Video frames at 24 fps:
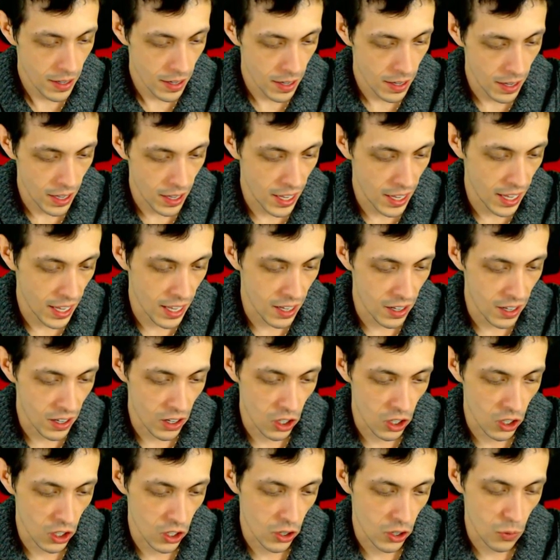and
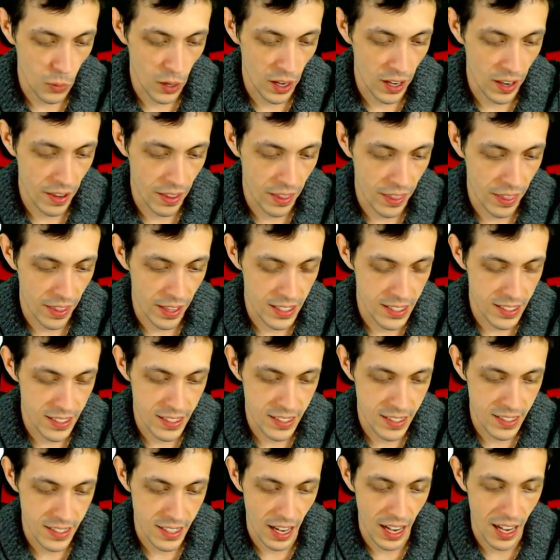look what
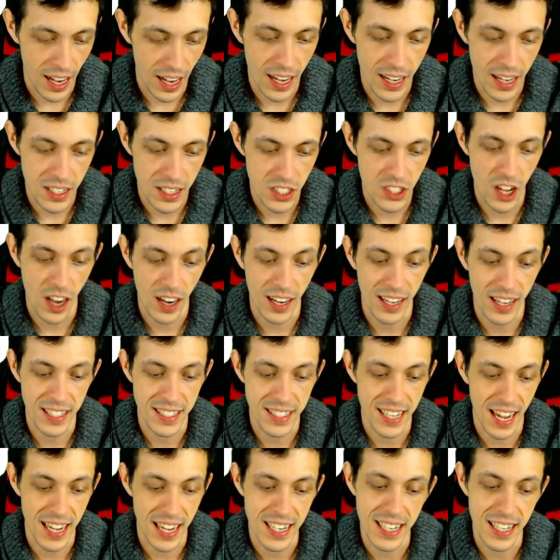this uh, socket's
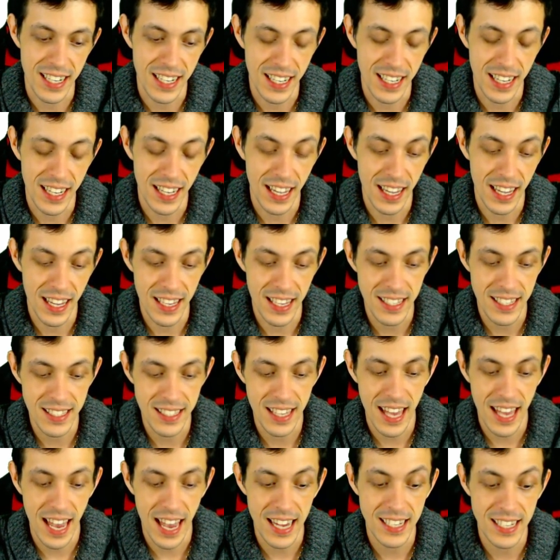I D is,
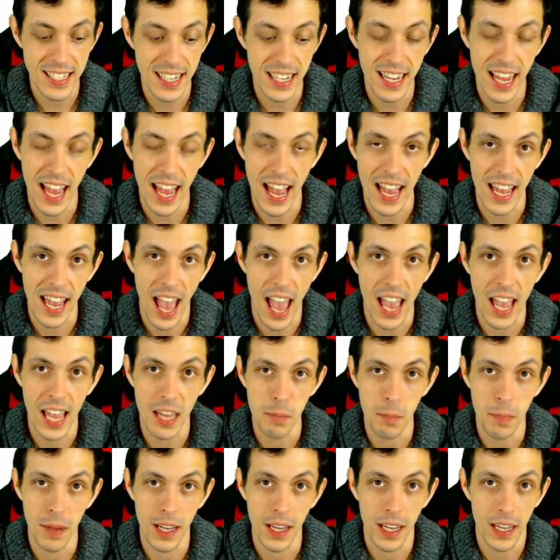K T A
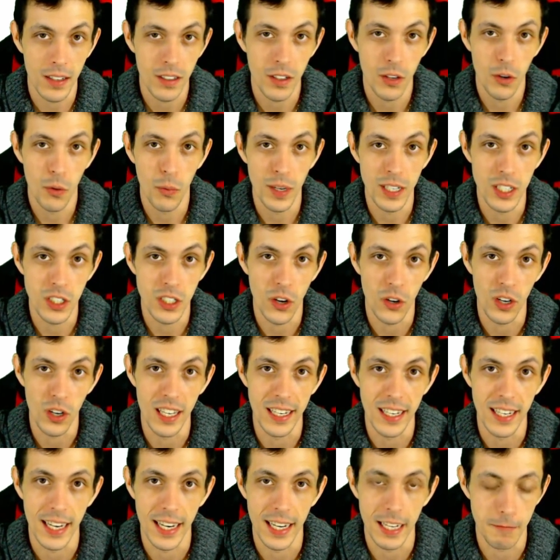A B. We
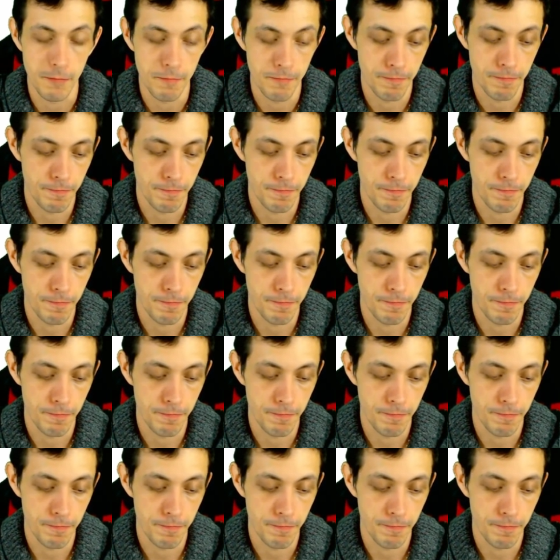totally did it.